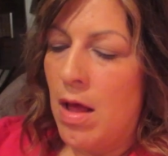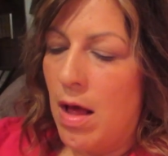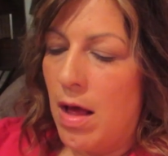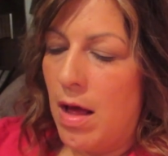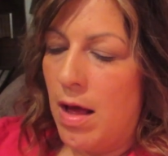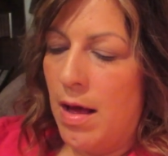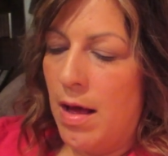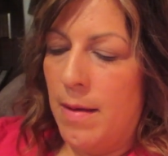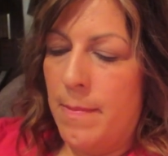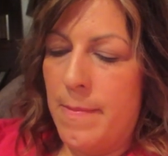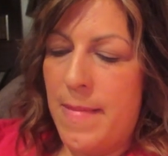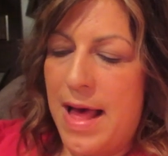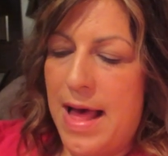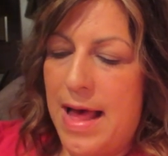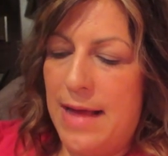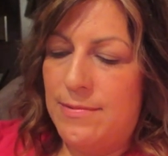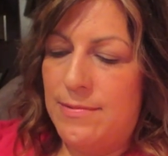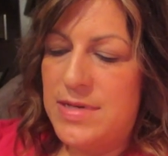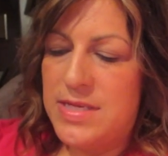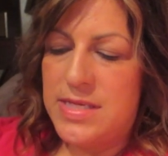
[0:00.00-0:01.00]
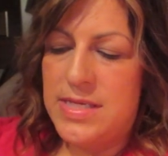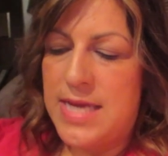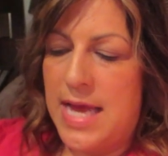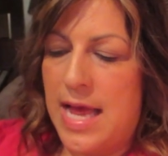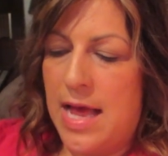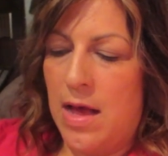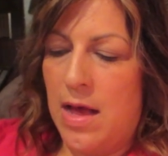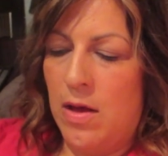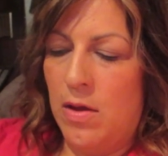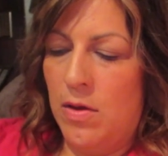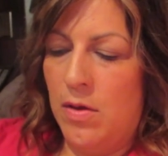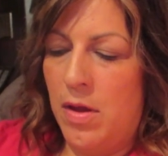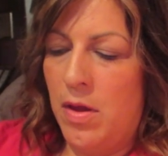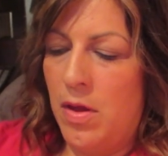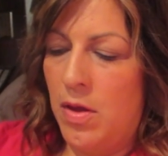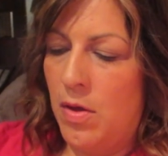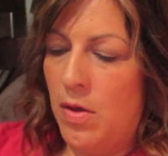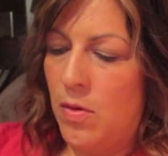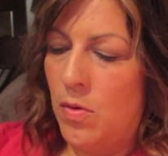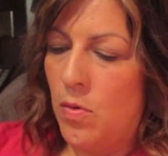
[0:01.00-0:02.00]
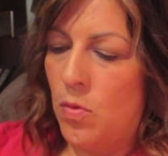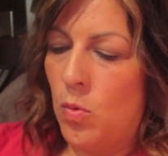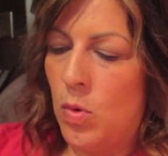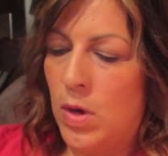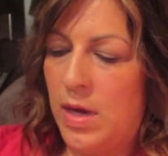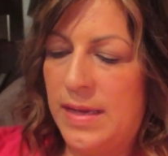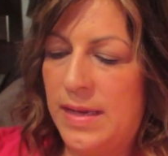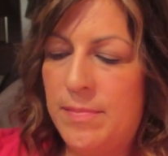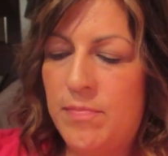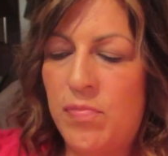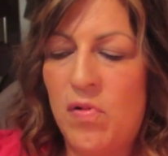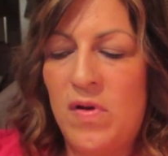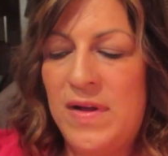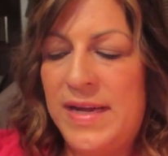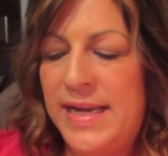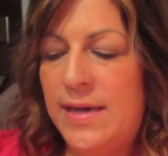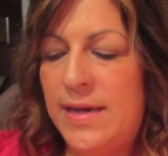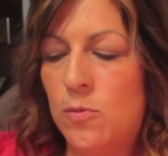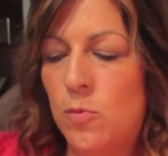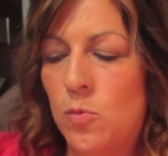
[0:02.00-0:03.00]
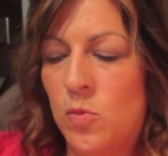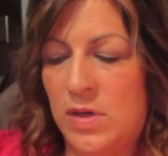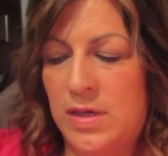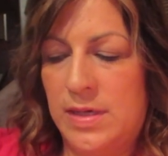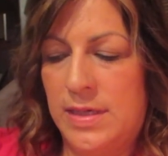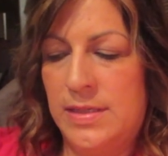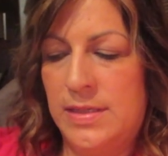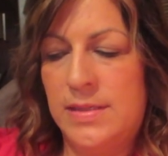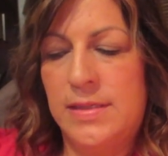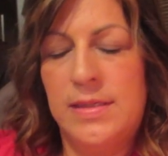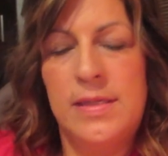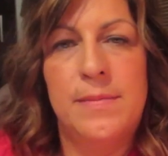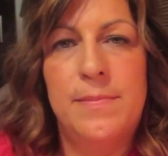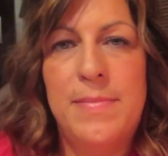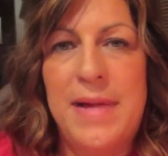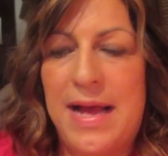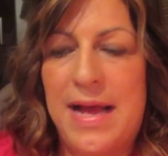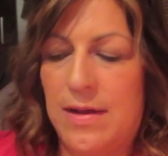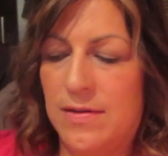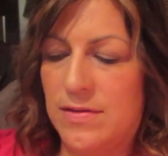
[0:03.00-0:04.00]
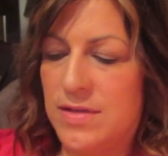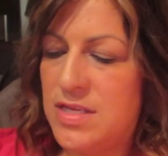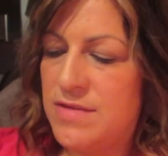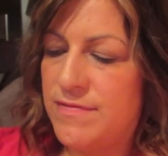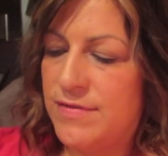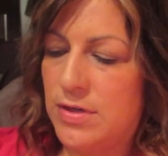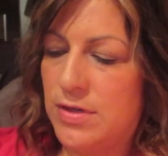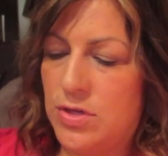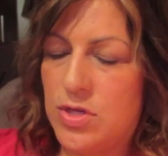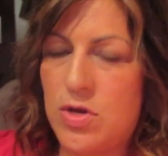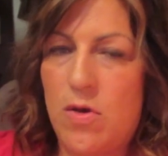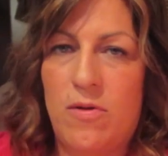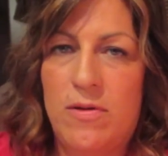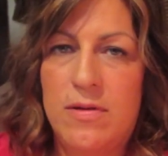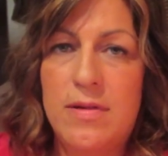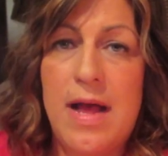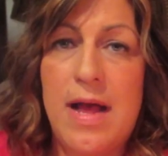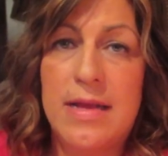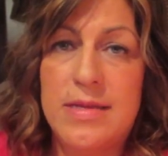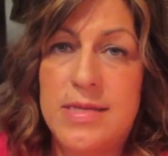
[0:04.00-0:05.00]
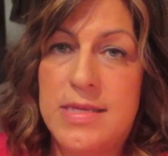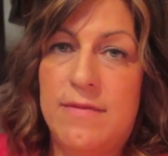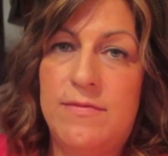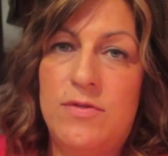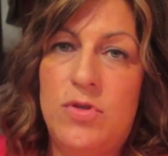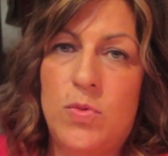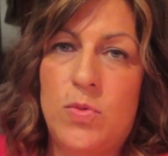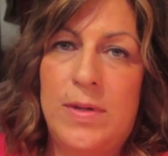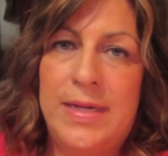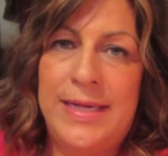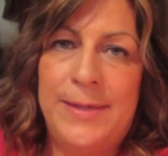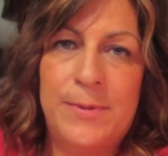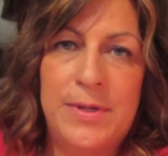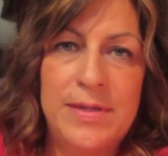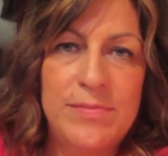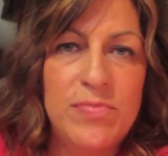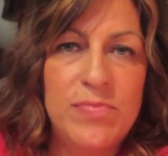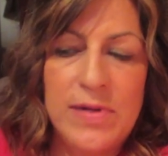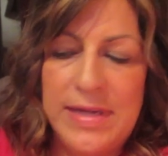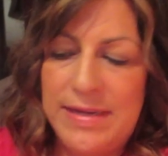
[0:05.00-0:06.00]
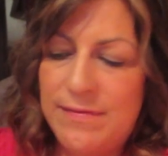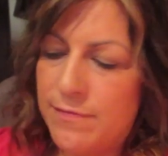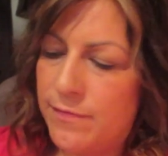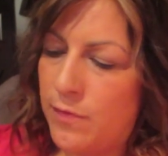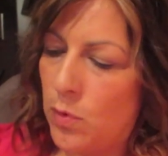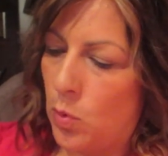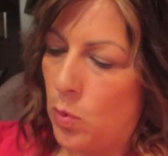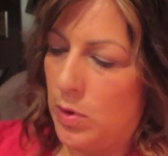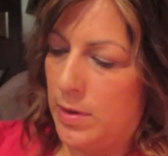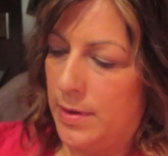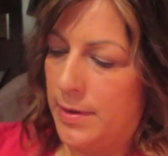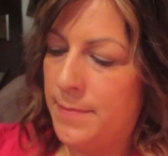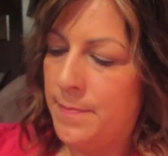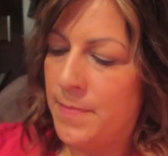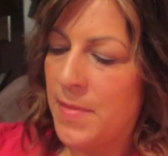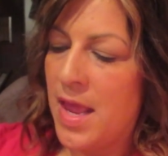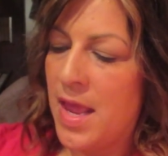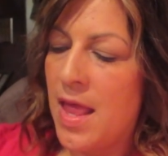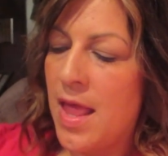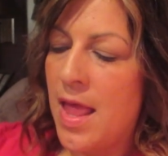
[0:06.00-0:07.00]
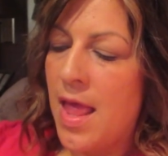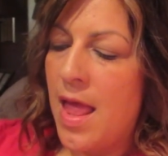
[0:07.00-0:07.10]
I was down 1.1 pounds for a total loss of 21.4.